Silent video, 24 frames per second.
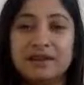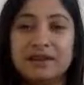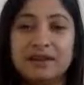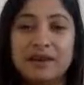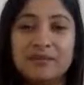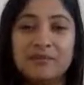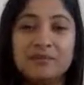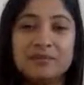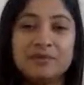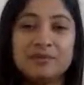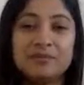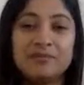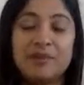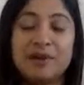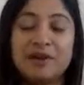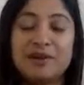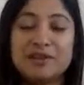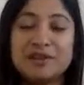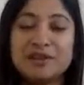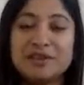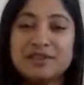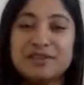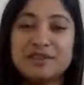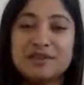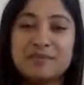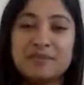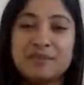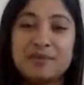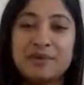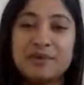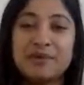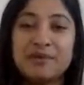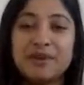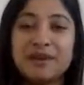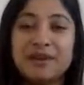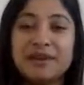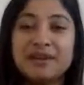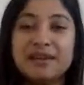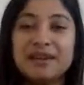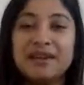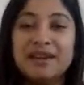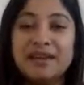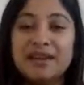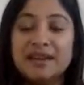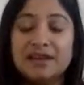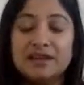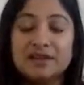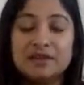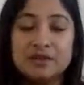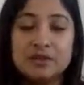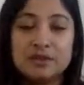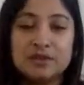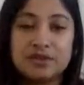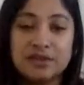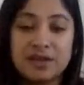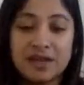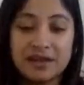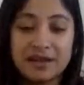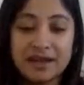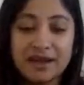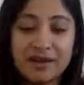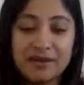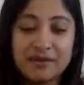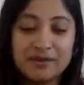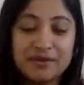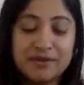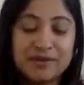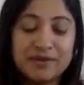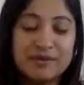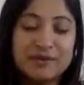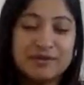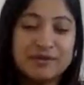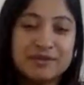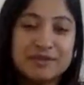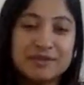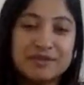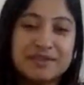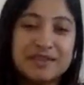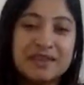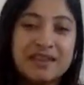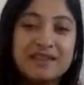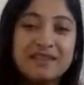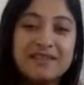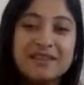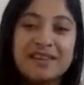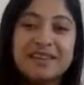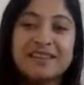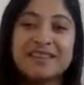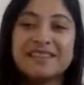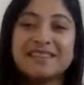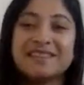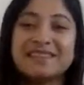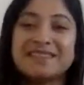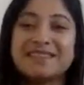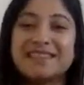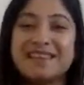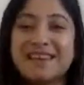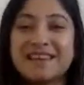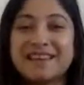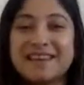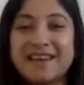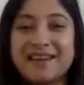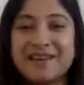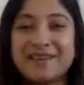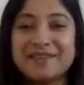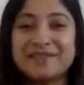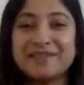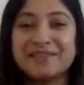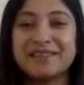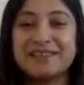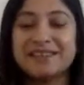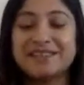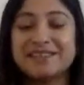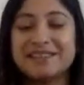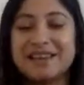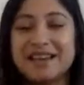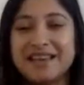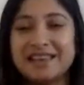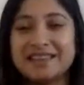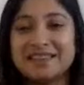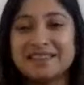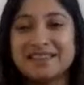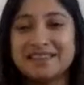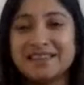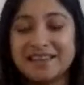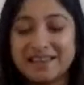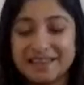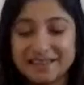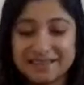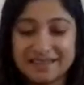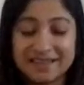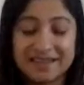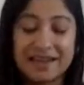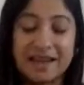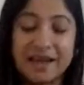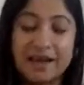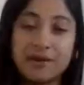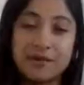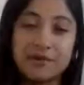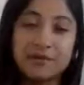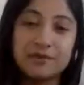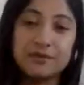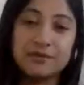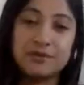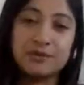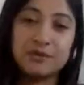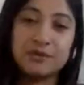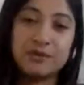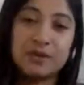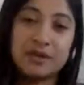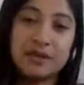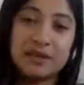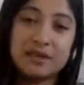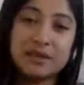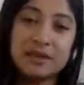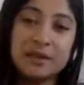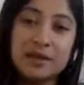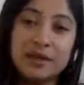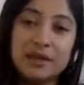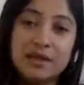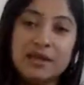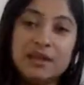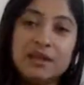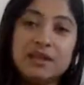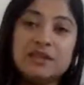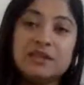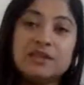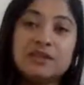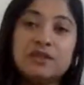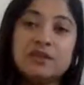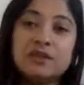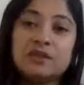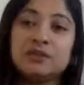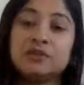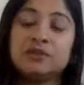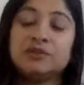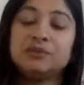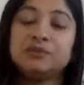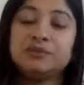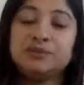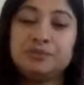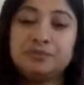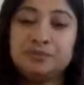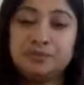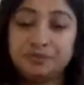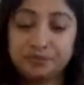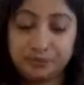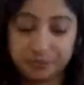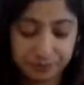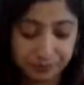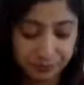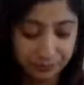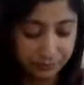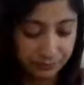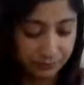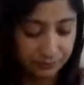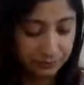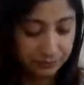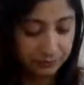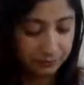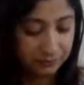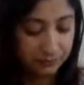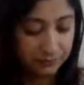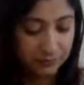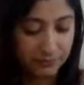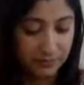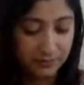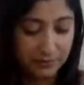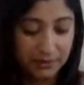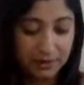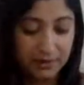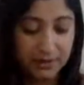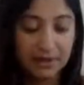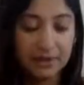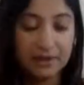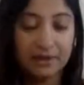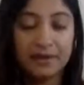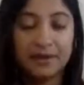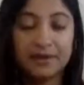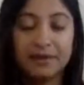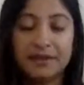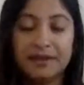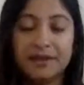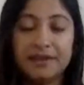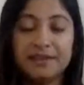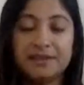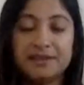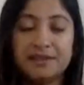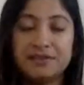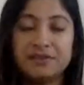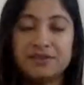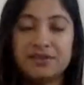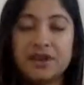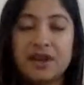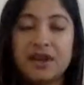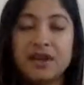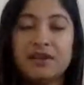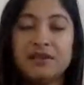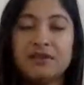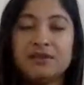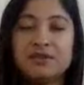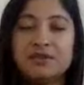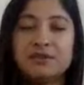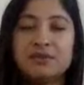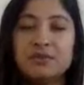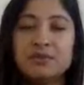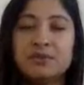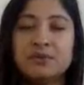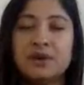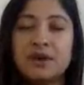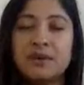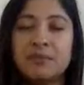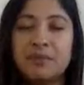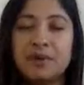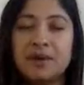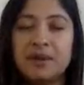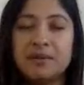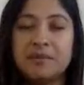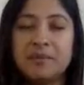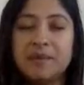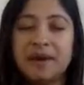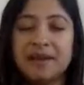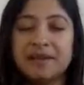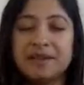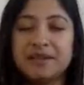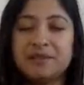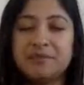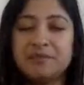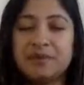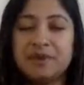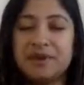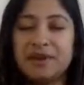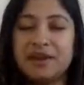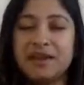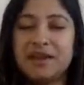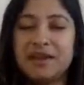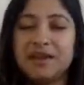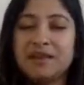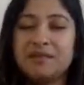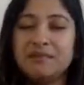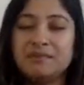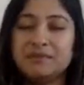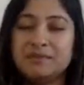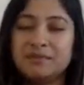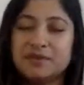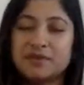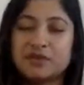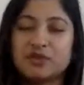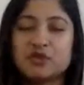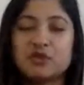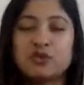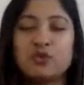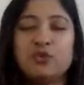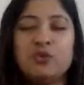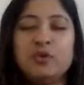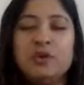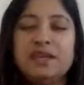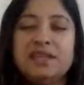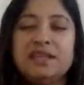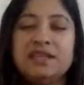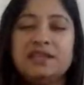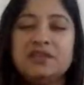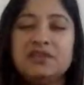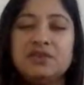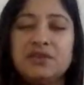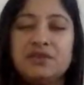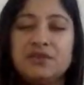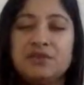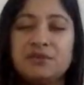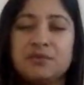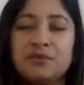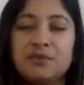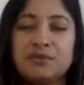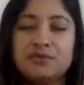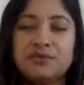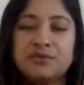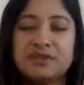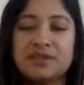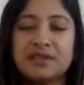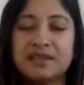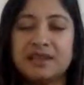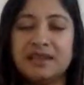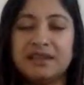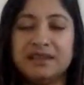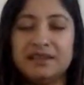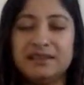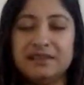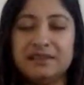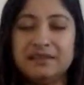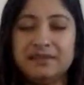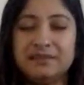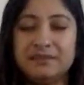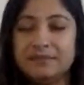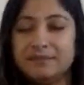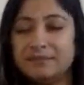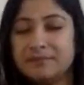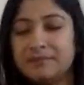up to March is uploaded. So check out those series. Check out each asanas and how to do it. So let's try to do Kapalbhati Pranayam. Squeeze your roots in.